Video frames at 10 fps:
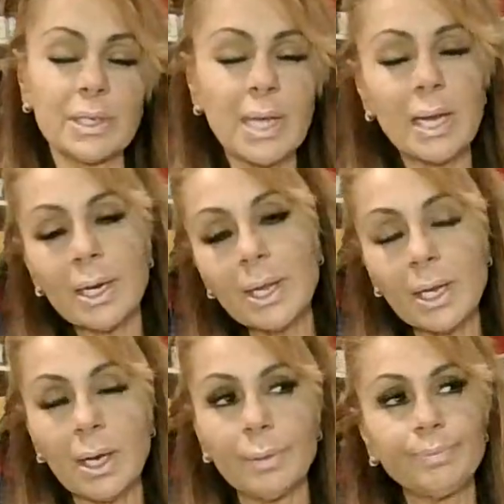It's kind of
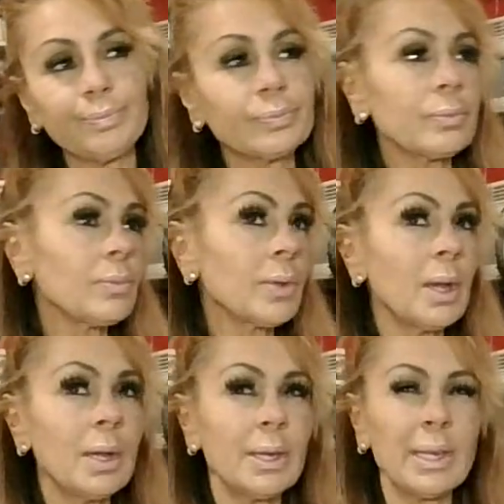like um
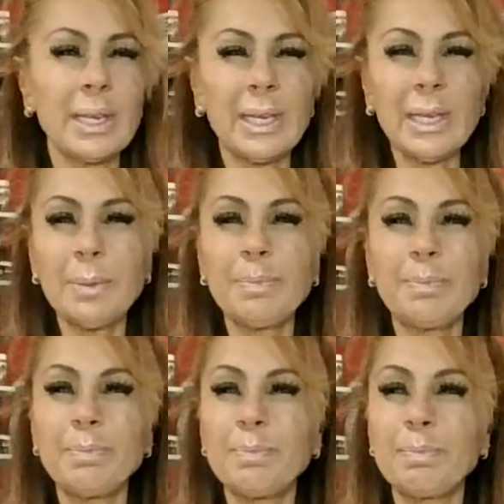E
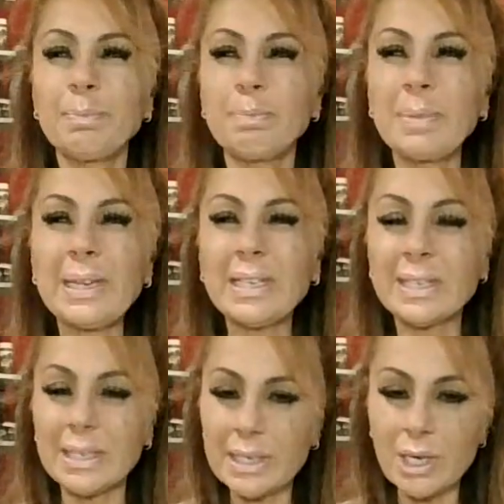B
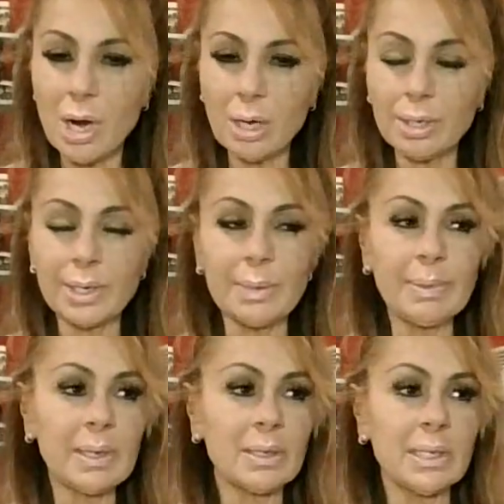T card, E
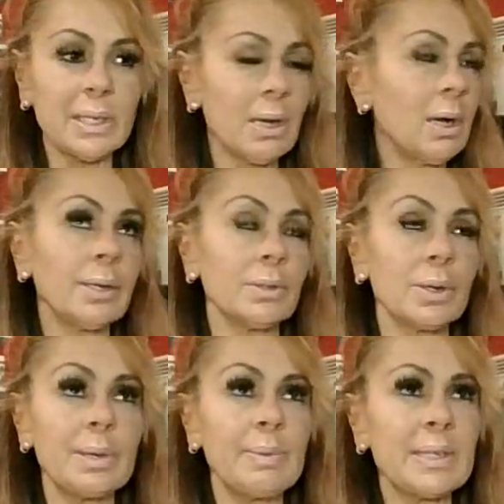B T, I don't
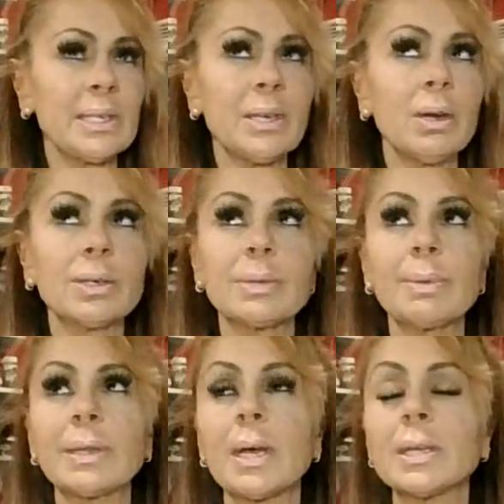know, E B T card,
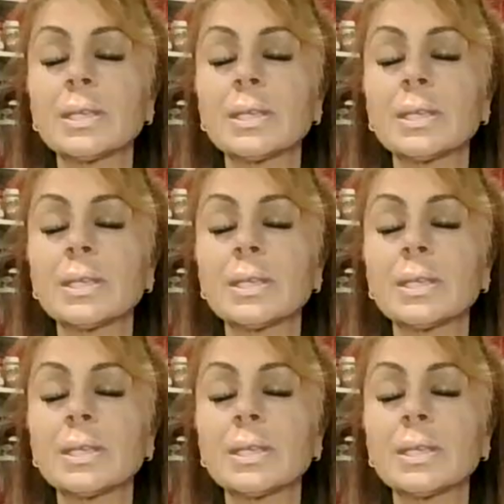something like that.